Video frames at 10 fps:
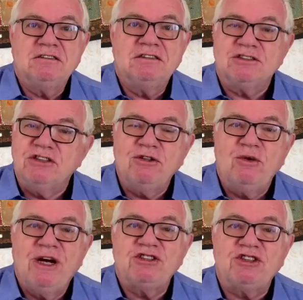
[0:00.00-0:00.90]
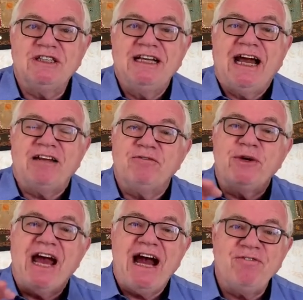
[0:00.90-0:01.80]
There's no question. And if
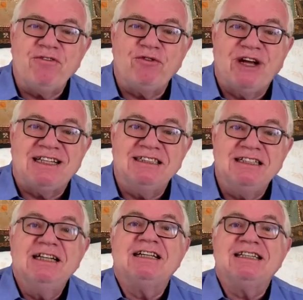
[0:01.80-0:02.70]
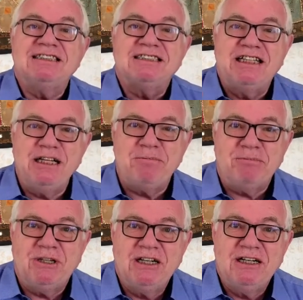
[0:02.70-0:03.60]
we have a friend, let's keep him.
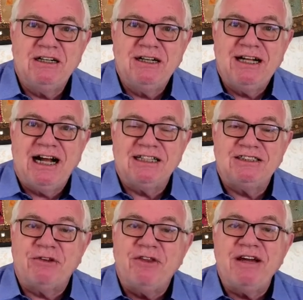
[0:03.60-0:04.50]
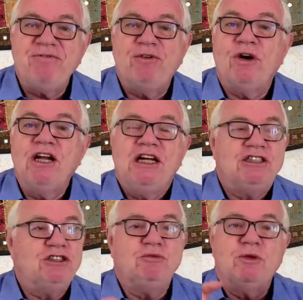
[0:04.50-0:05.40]
And so therefore,
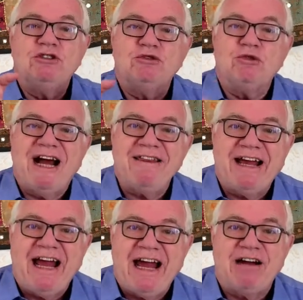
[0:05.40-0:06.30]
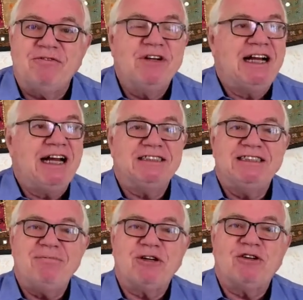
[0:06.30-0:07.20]
would you rather have a
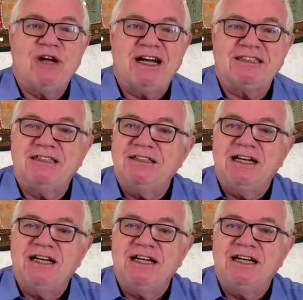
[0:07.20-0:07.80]
Democrat